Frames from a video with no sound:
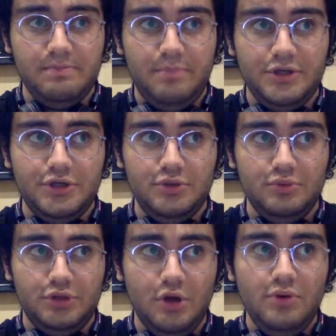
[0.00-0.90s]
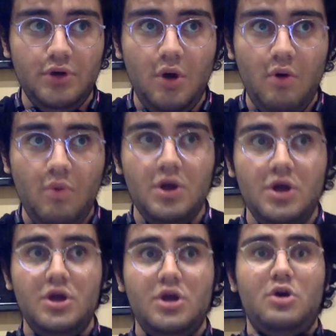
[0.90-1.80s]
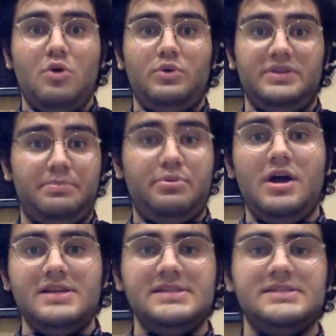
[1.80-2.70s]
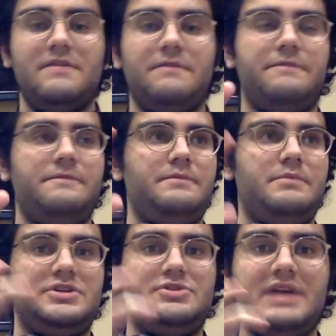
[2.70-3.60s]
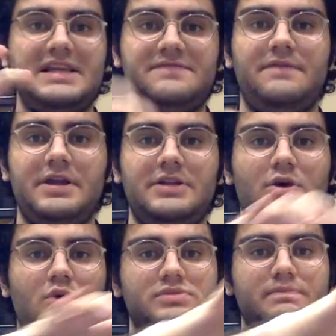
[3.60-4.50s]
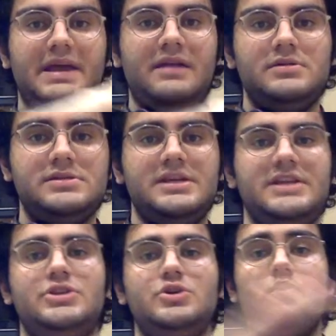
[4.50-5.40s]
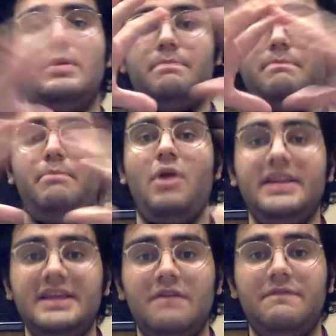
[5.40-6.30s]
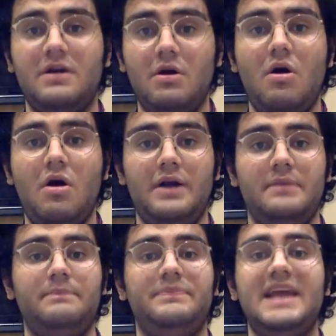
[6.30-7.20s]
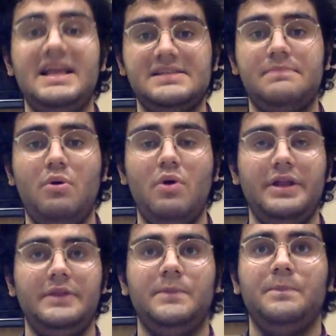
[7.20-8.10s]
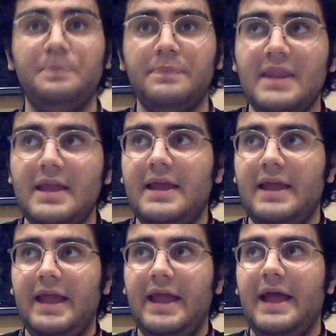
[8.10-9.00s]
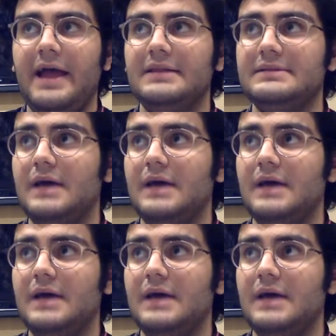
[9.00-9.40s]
but you don't know the process of transferring those metals into a body of a car. That's the point. And